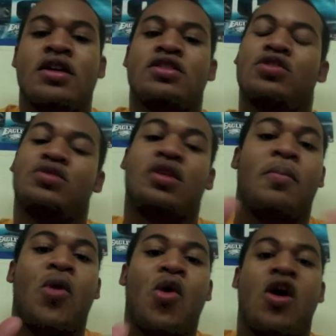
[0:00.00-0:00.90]
So the
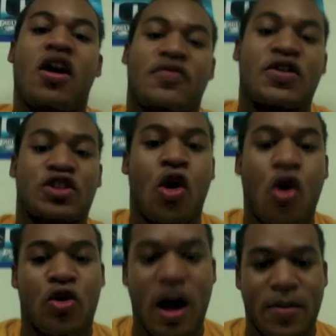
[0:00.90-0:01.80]
moral of this
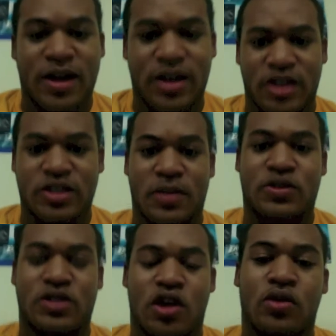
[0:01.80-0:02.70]
whole Grind My Gears
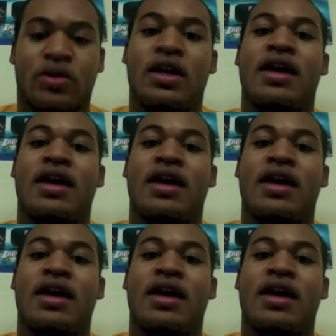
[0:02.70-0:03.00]
episode